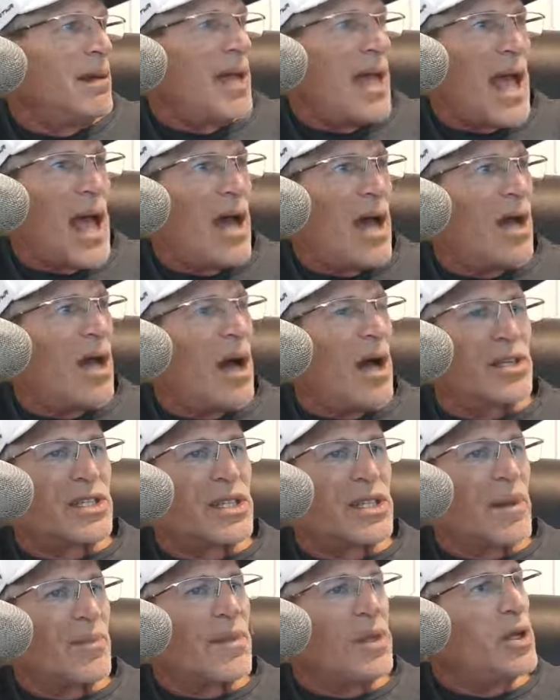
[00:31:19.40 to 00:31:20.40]
on
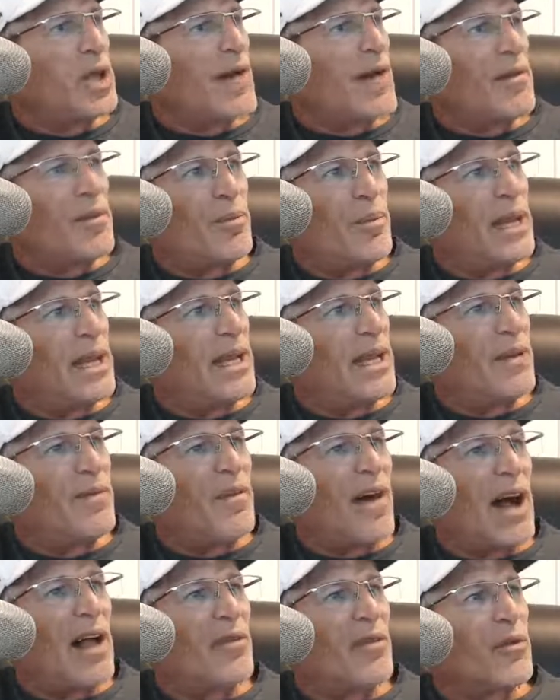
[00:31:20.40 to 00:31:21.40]
something you haven't been
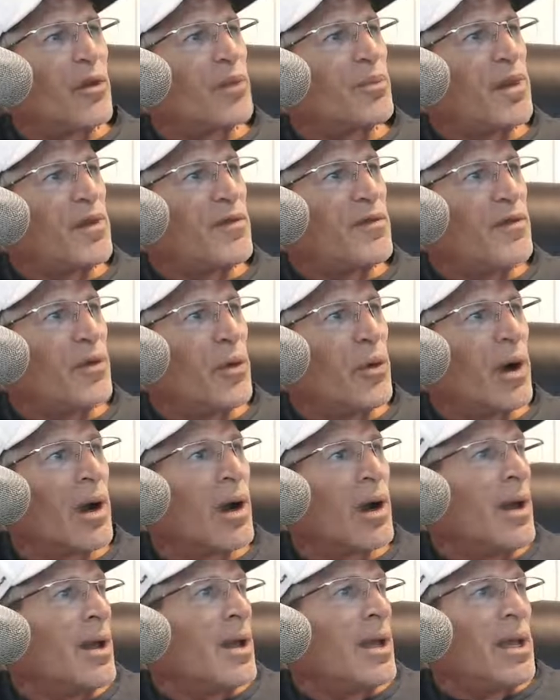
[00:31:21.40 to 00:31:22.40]
involved with
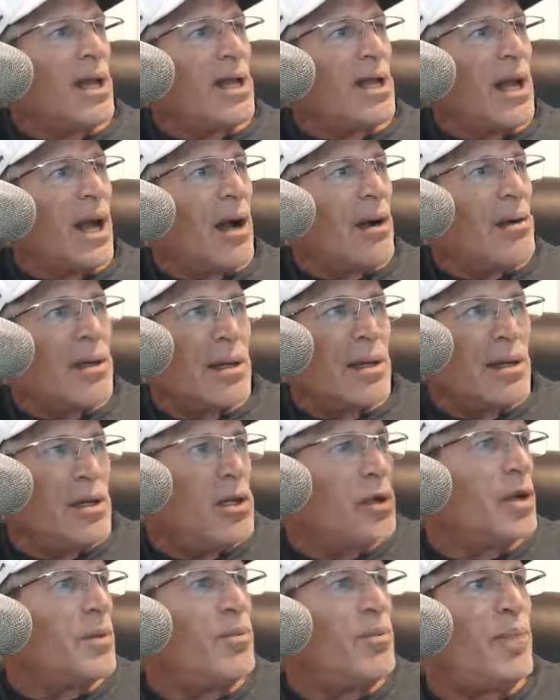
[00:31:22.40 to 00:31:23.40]
before. You know,
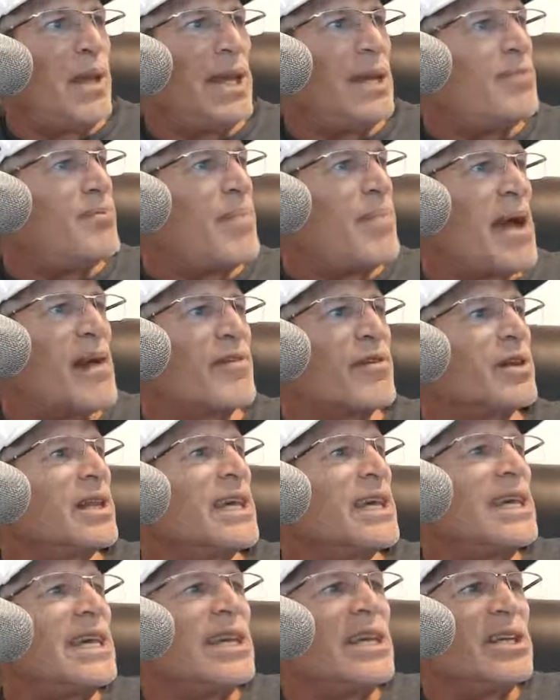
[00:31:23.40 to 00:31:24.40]
you could be in
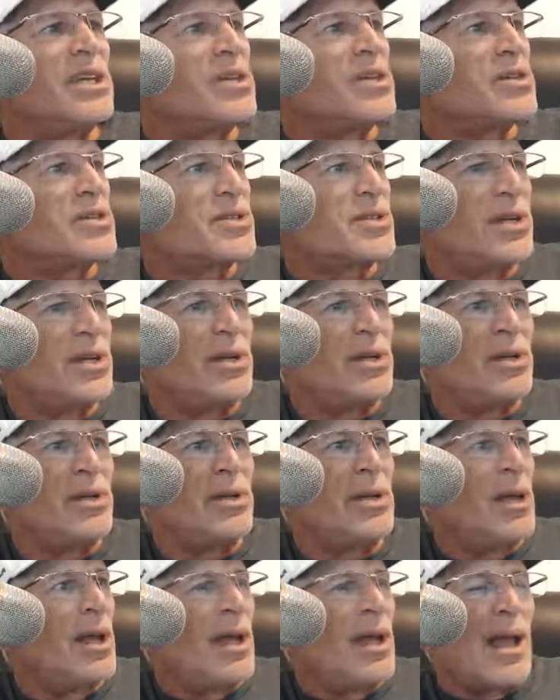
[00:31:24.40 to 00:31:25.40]
Beverly Hills,
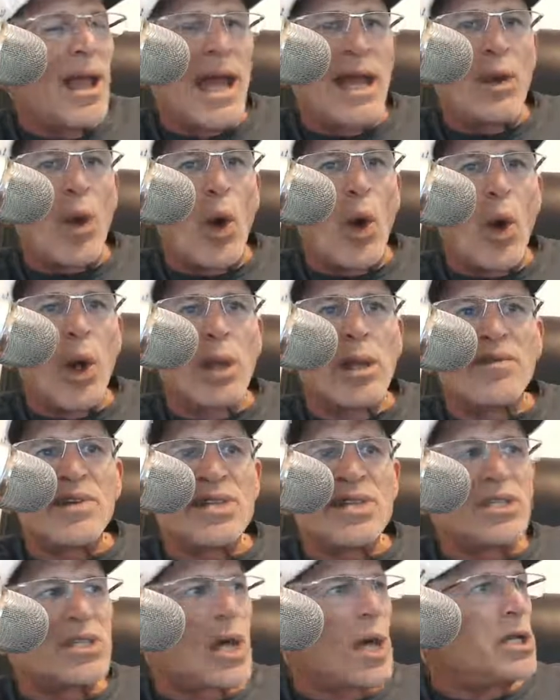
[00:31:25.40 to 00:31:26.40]
dude, and all of a
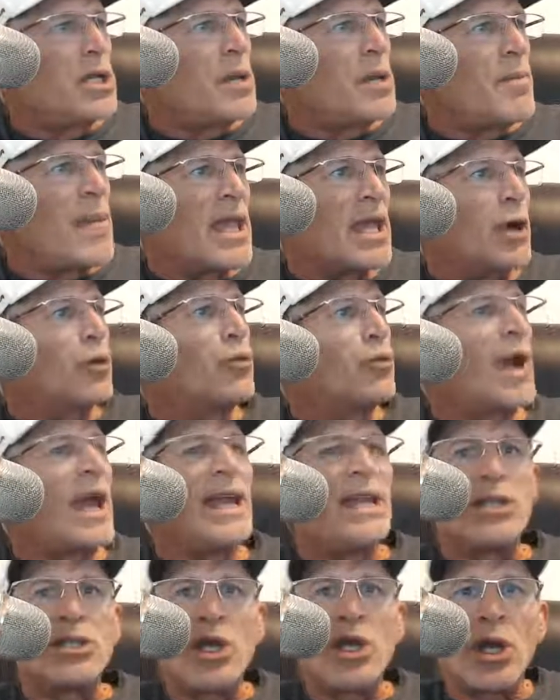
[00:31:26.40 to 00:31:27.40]
sudden you make a
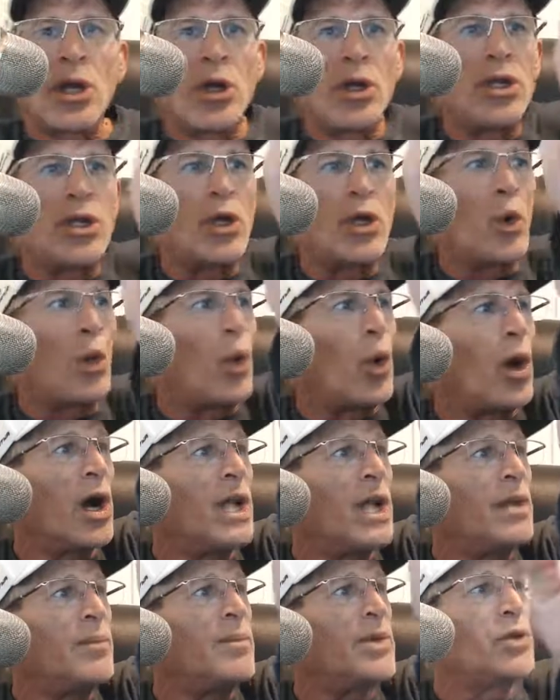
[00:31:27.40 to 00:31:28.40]
right turn and you
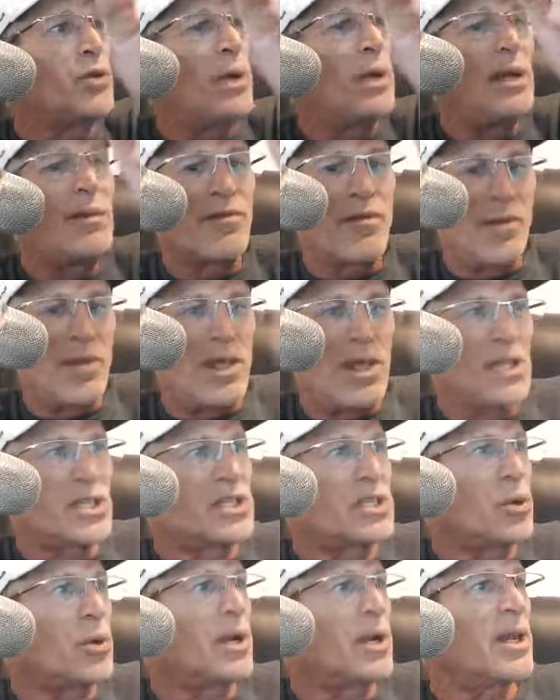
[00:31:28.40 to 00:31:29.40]
walk in between from this
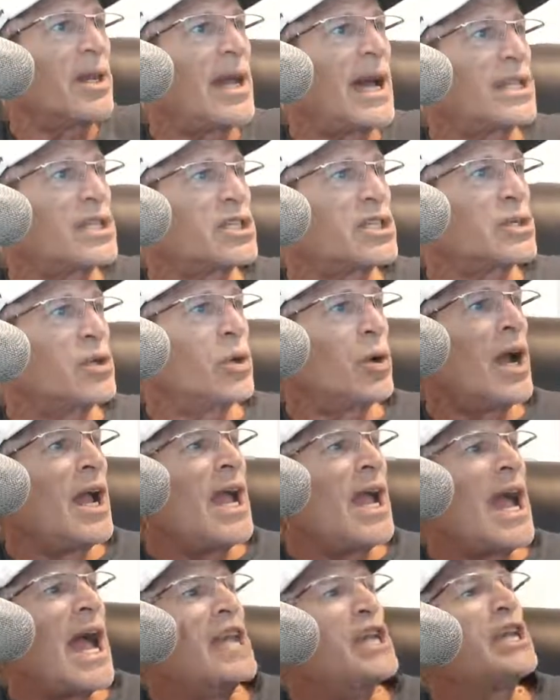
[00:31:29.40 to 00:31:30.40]
store to that store
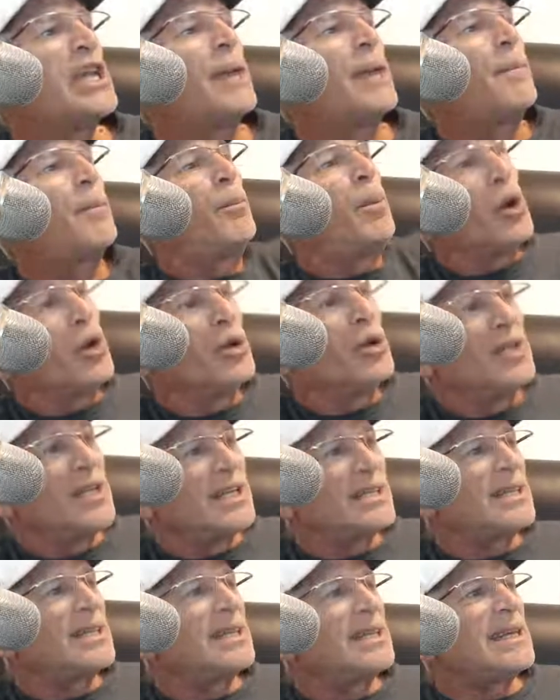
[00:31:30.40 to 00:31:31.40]
and you get pulled
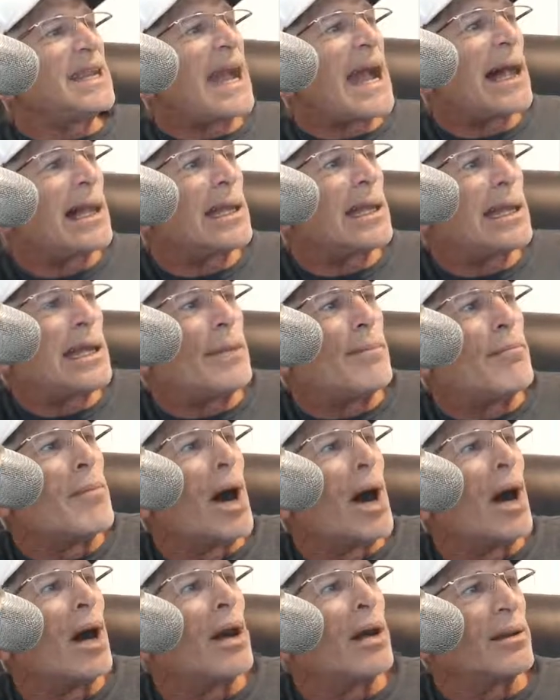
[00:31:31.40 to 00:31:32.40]
into the alley and
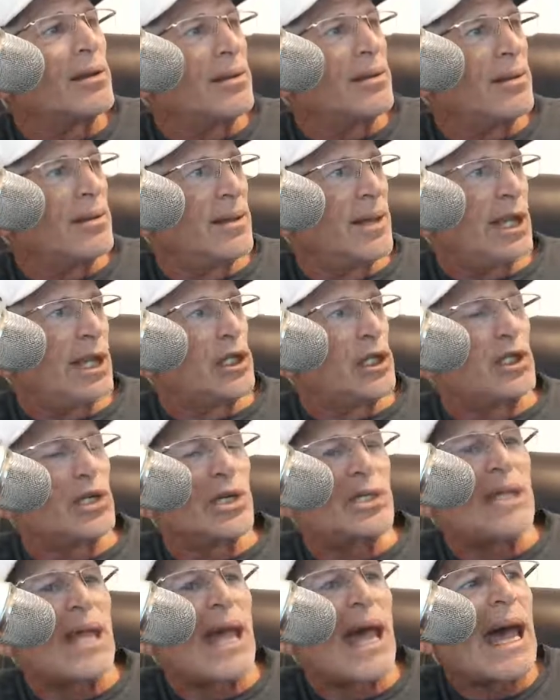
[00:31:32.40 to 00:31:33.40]
mugged. It
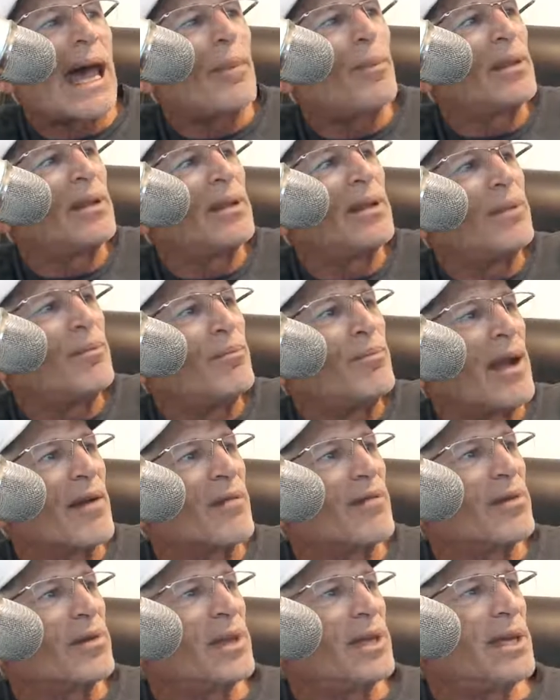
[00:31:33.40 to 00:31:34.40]
just happened in
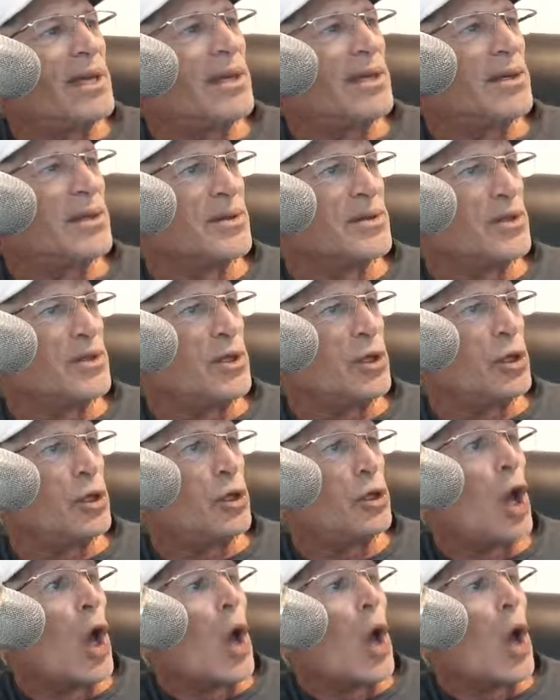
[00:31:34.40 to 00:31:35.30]
Beverly Hills, dude.